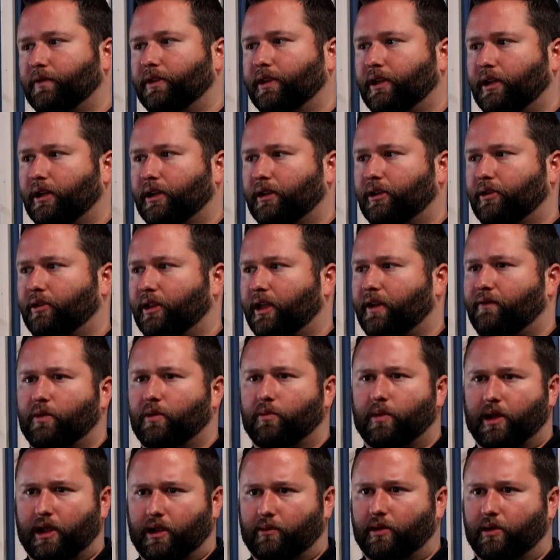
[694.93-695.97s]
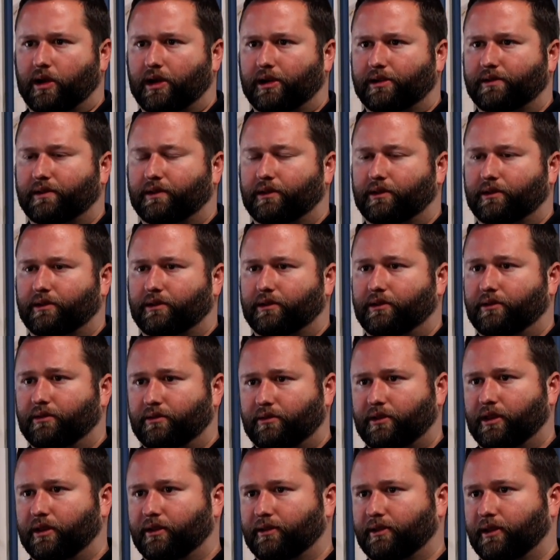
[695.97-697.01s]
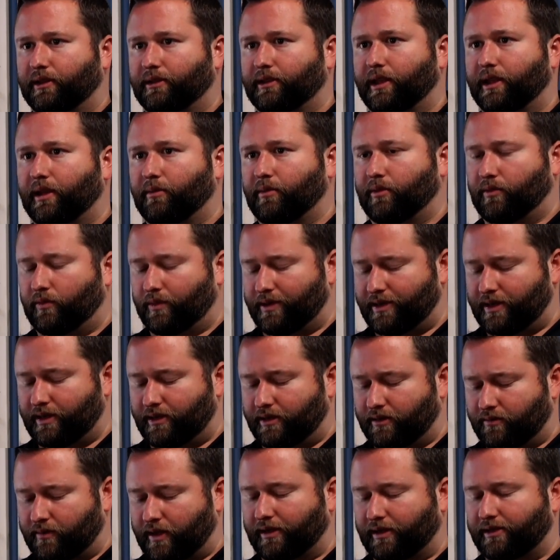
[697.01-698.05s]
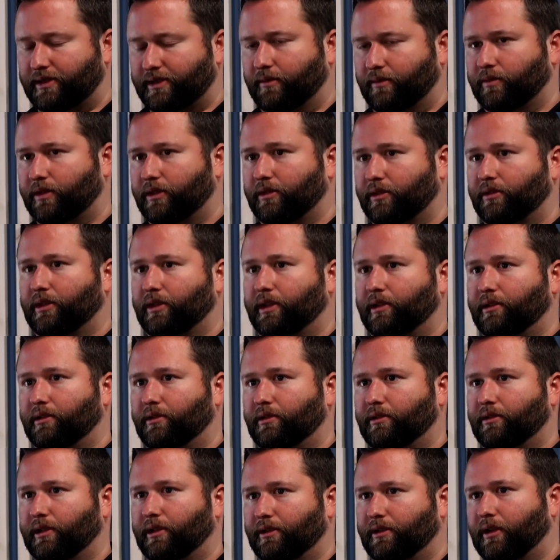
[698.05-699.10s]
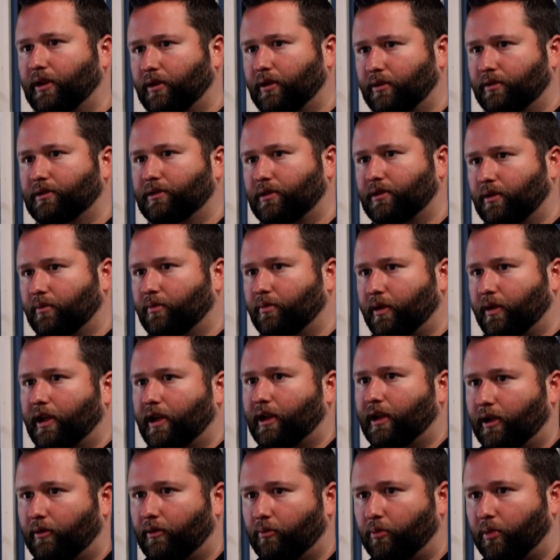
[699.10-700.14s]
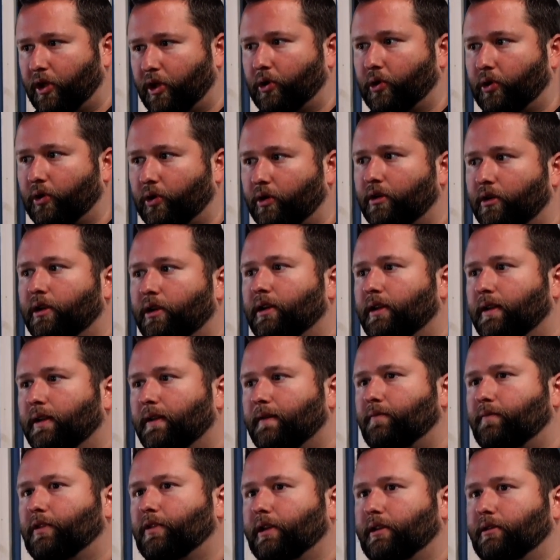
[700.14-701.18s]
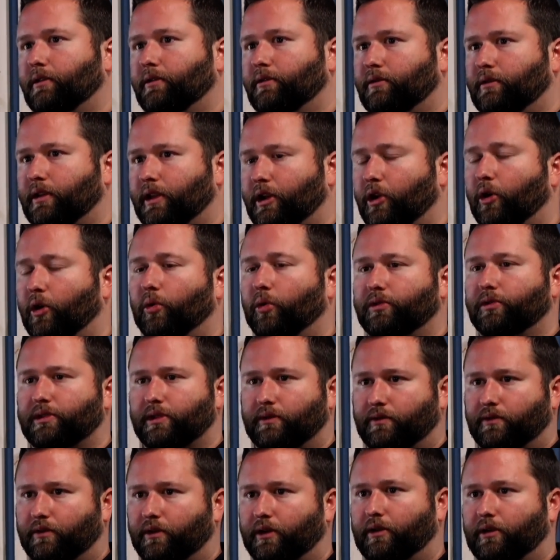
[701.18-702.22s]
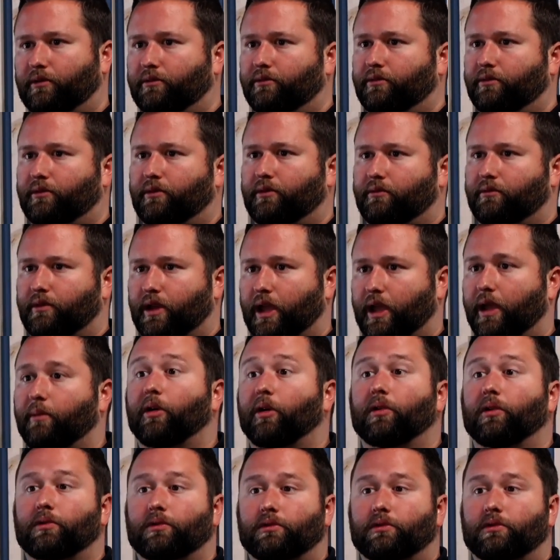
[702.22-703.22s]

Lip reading: I know they have the bang boxes and things like that, but we need to make something that goes in our bag better that holds different ammos.